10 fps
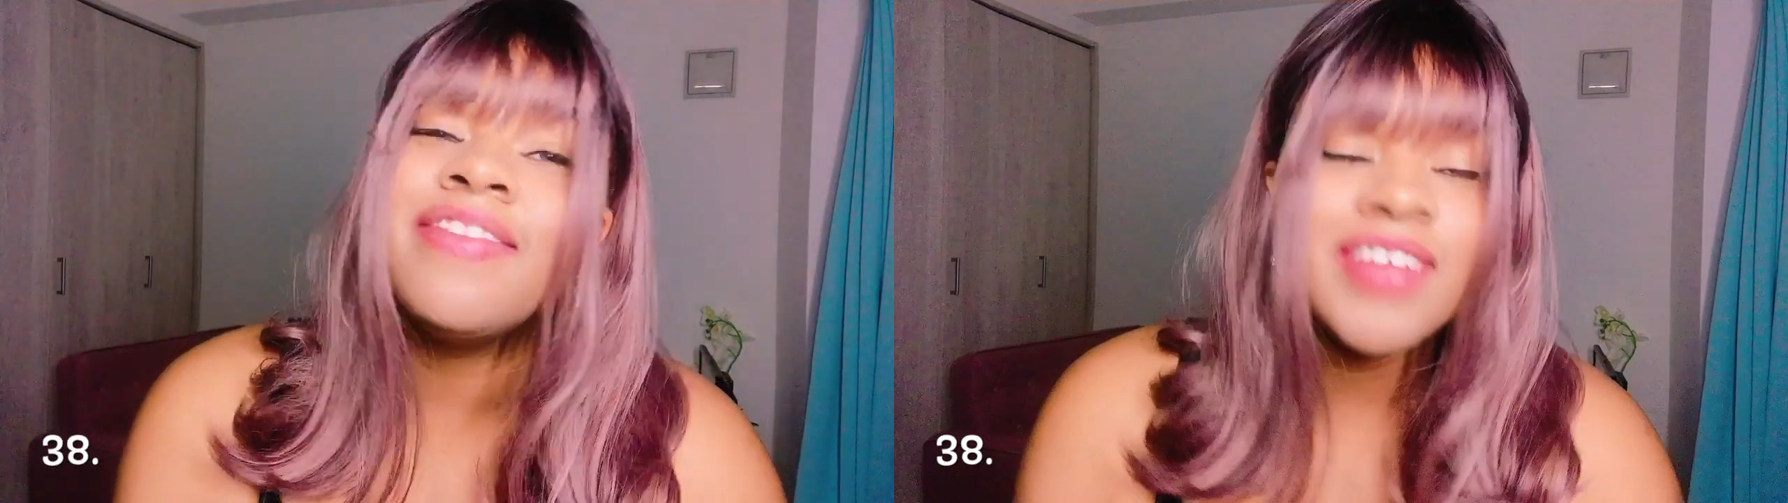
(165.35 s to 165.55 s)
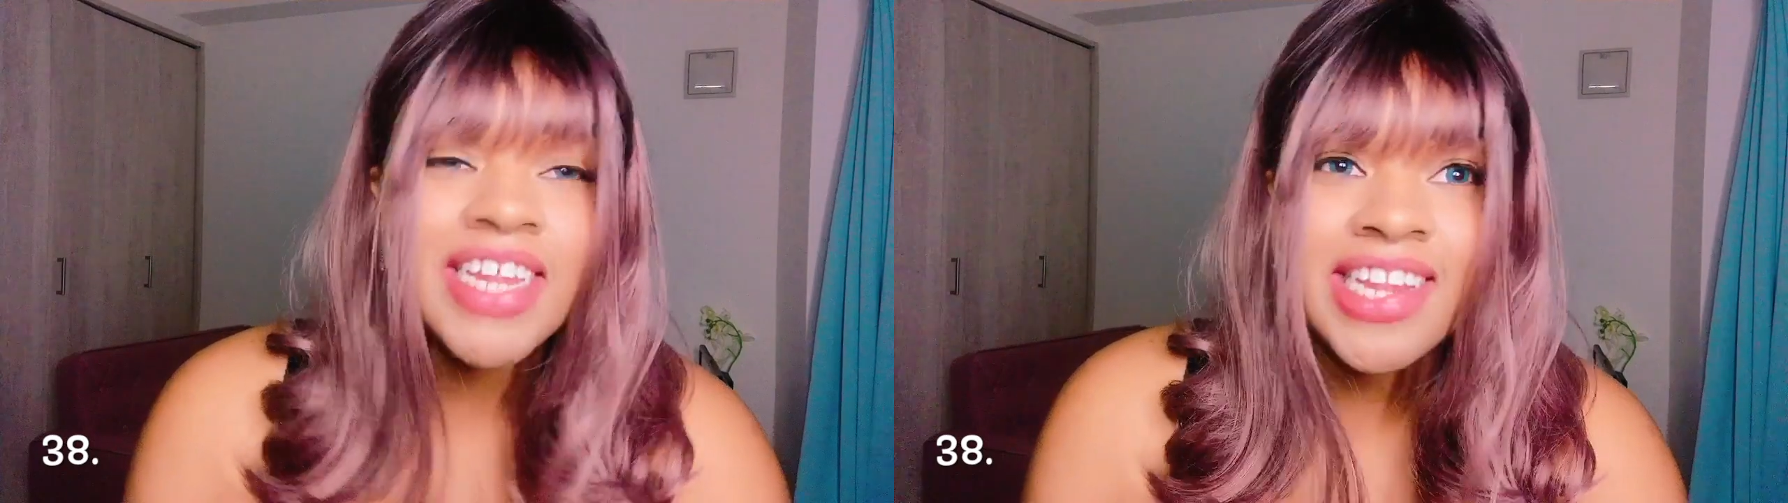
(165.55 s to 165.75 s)

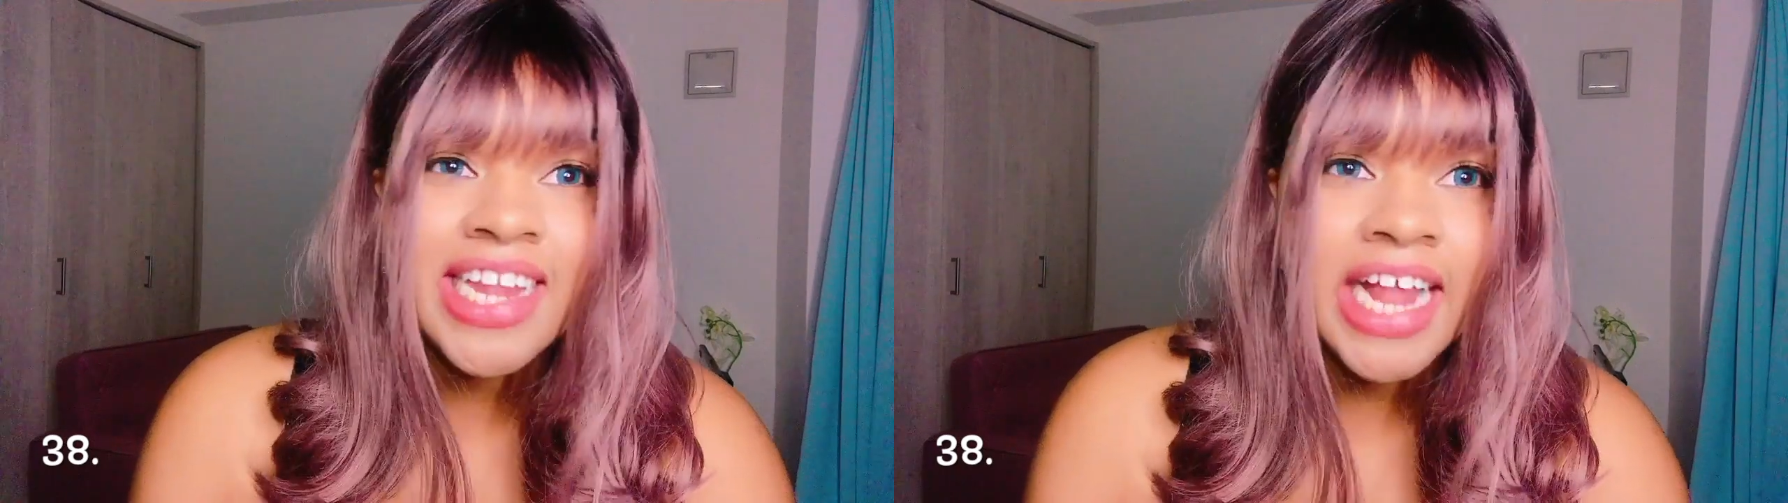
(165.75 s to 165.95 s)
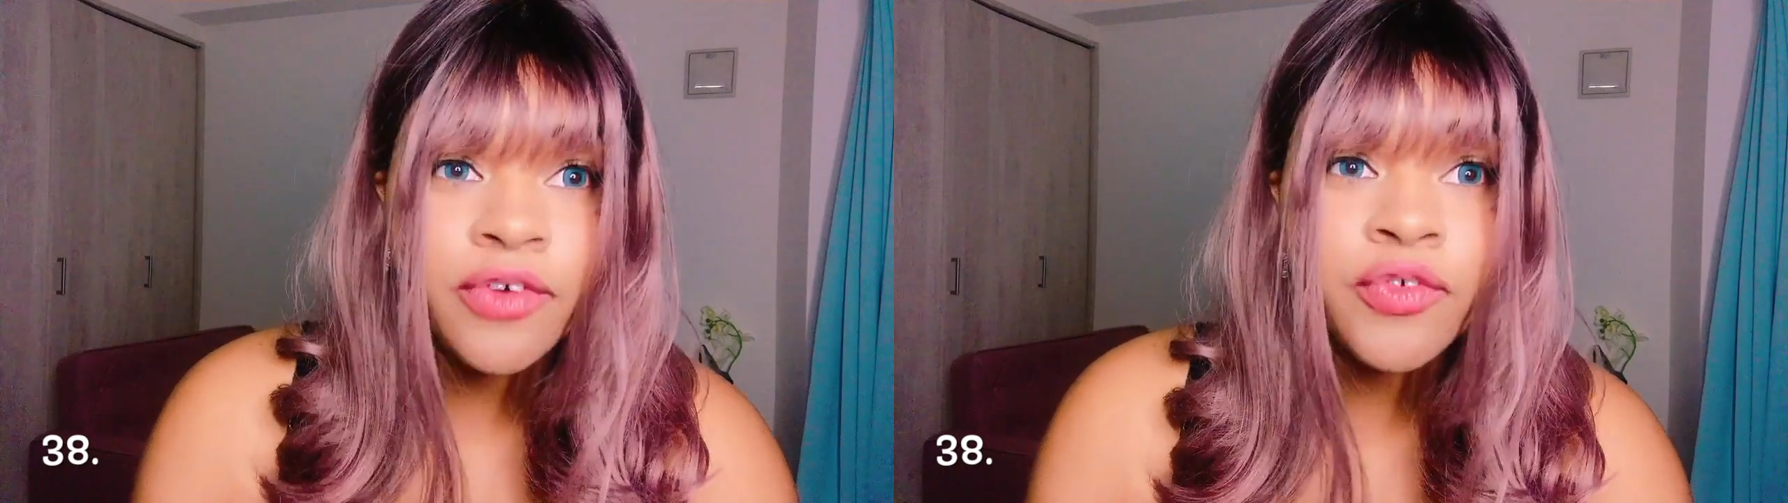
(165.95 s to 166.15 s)
and
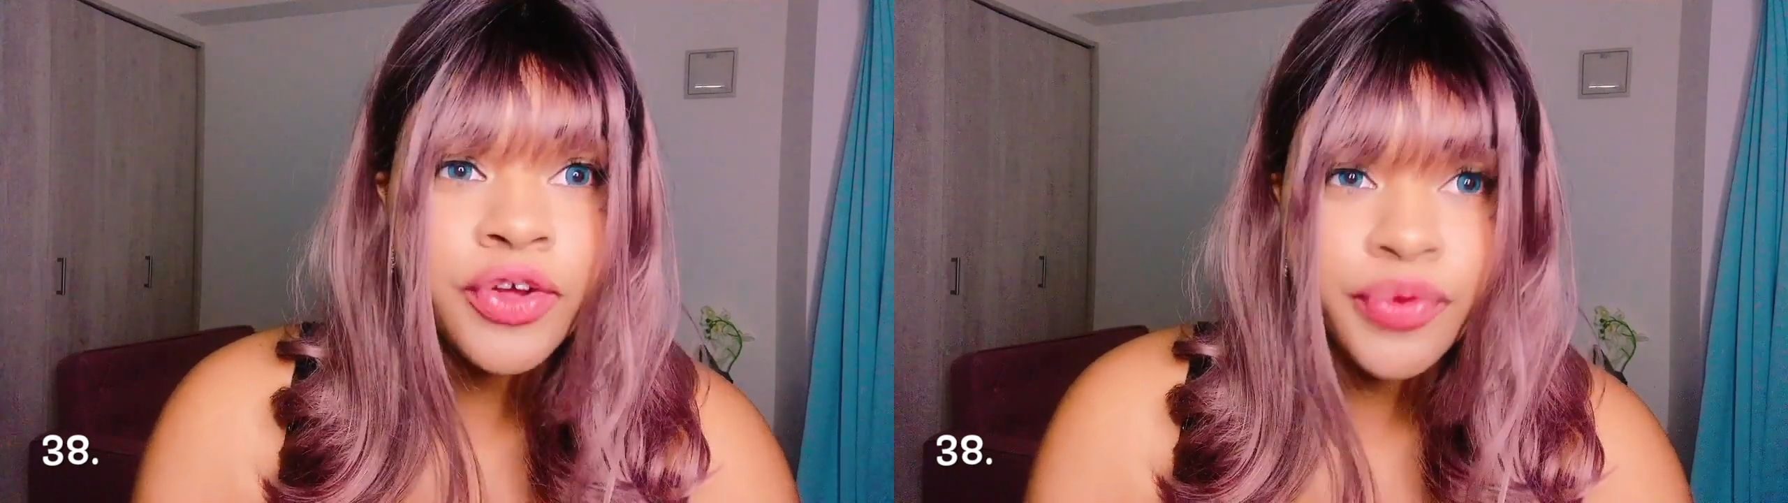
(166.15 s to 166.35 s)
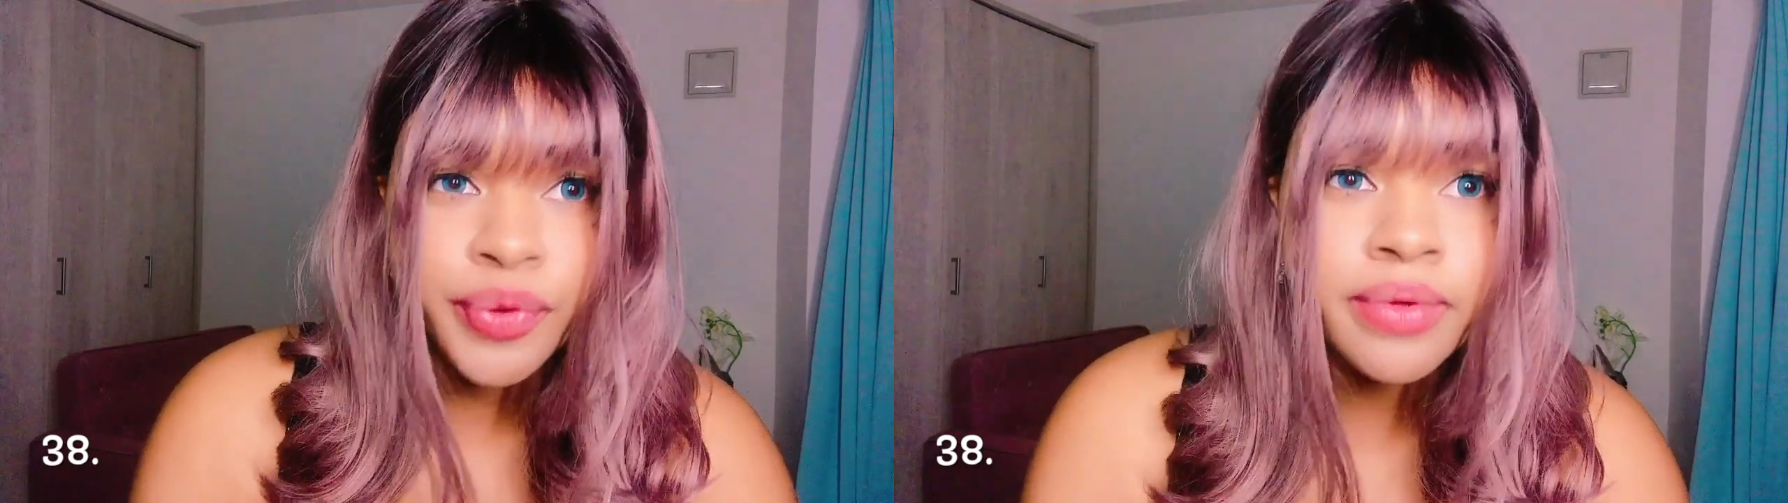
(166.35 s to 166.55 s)
vents in
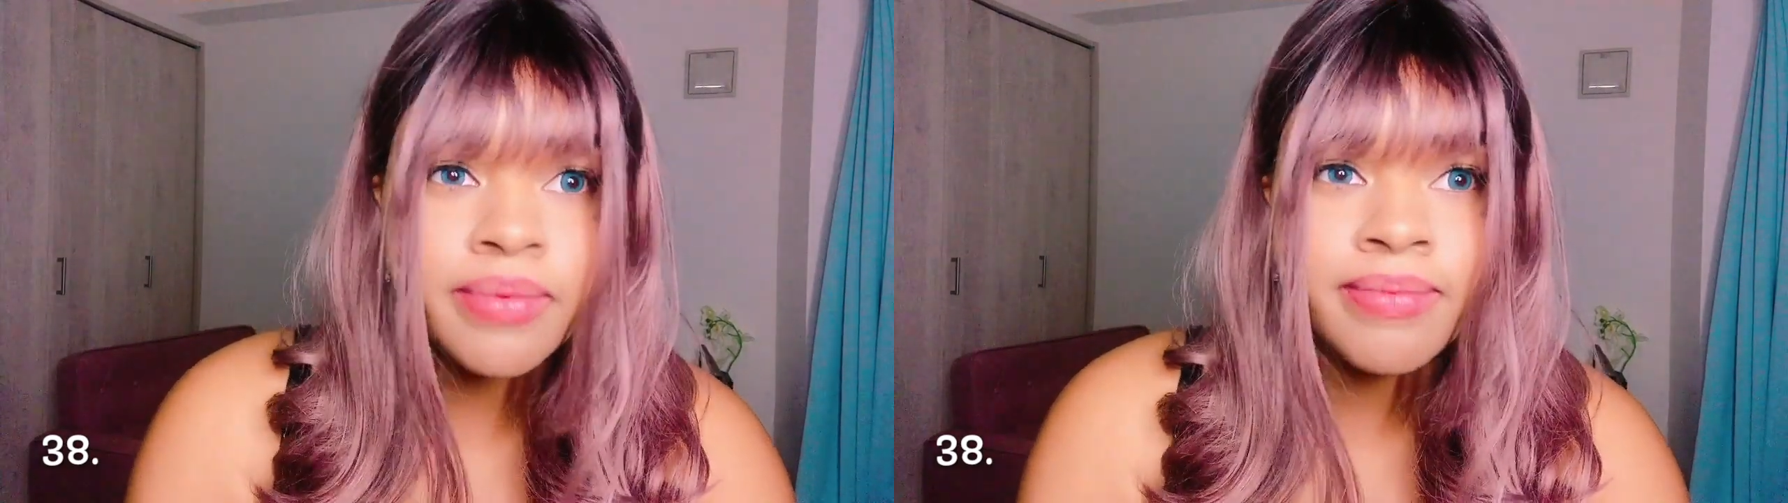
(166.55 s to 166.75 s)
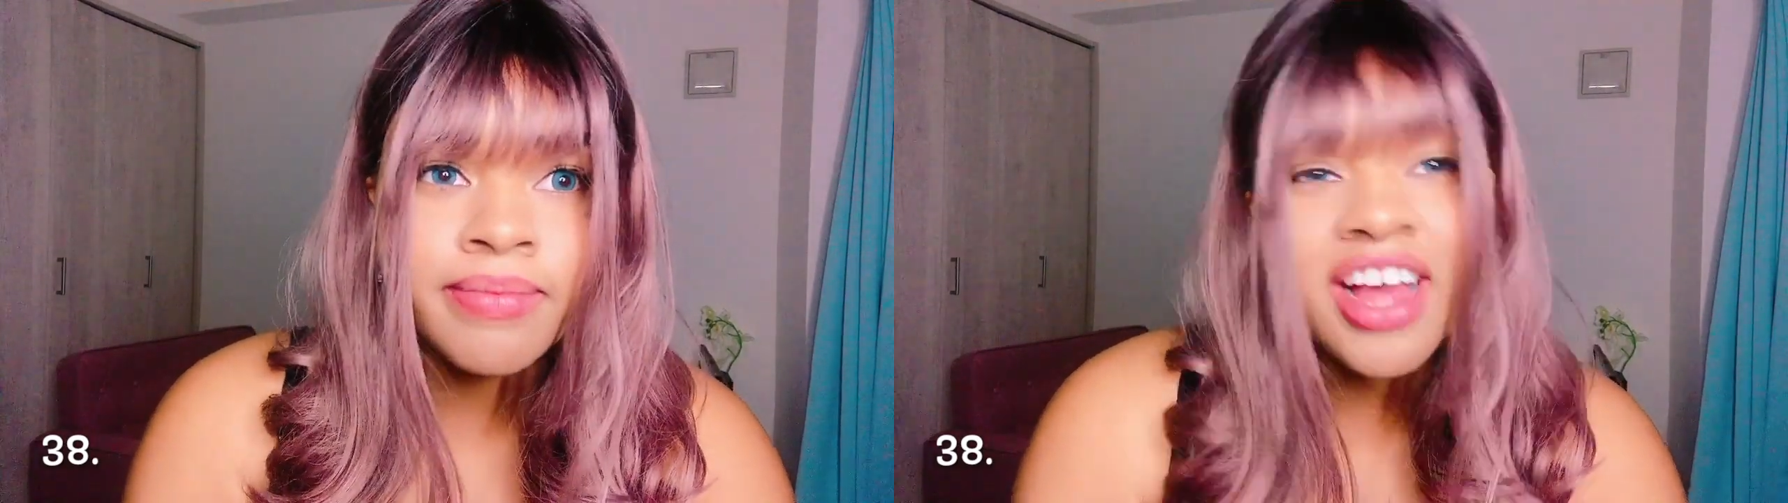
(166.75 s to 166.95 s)
every room.